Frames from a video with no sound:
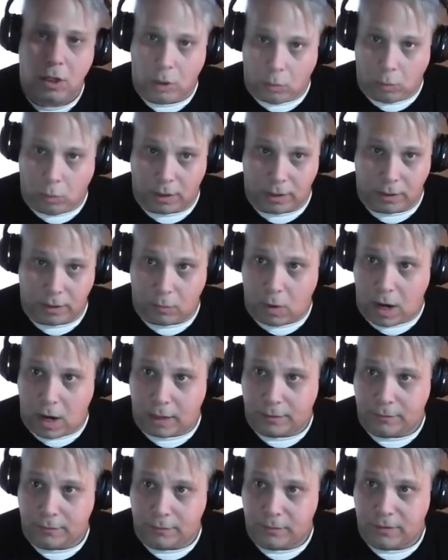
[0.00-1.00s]
wanted to
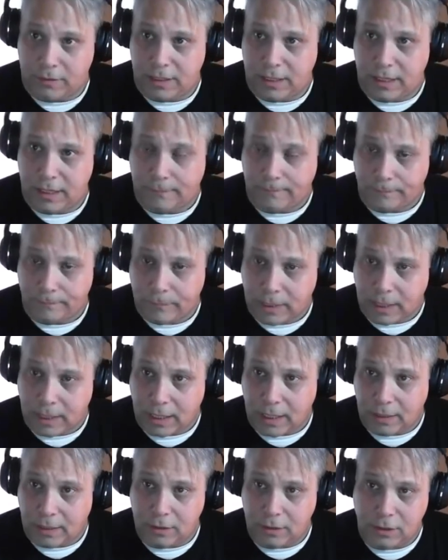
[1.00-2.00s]
walk through today
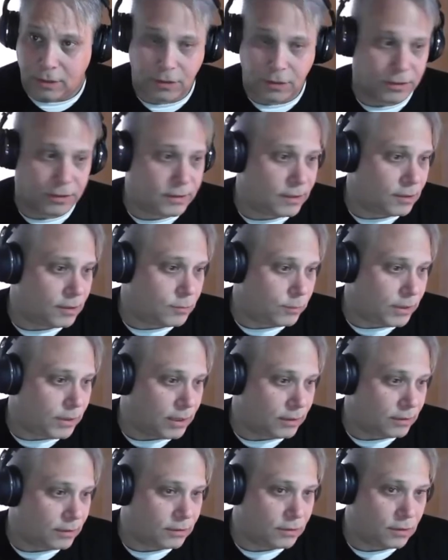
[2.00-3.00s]
and just as we
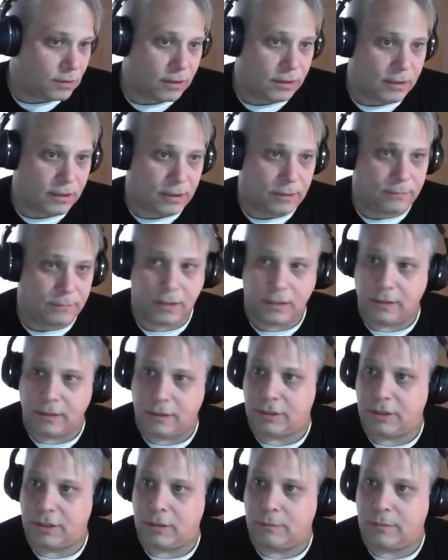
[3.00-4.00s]
get started and i'm going to
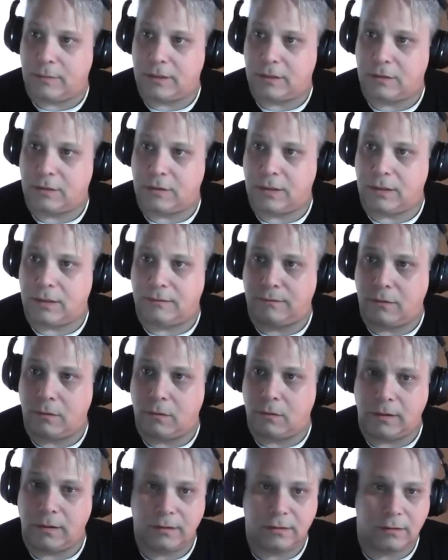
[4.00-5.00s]
share my screen of
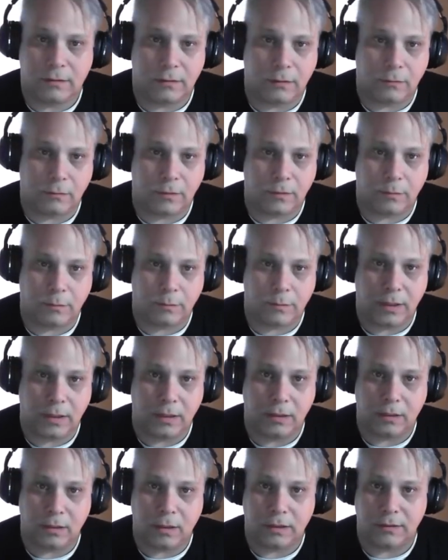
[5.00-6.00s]
course it wouldn't
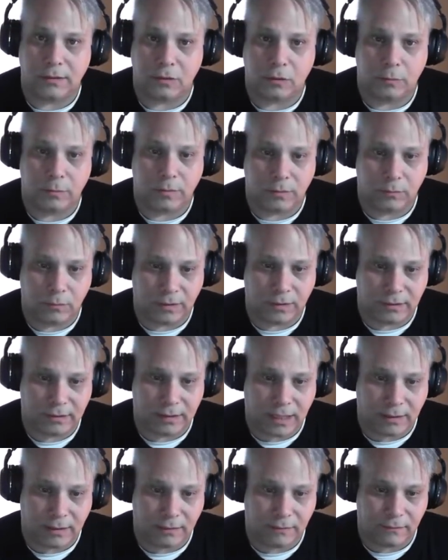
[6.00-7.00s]
be a zoom in with
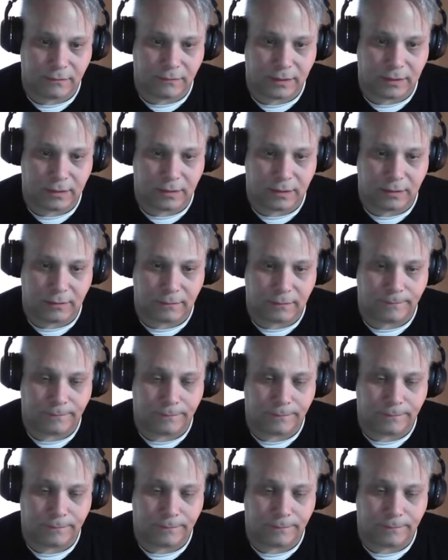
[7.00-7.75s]
seth if i didn't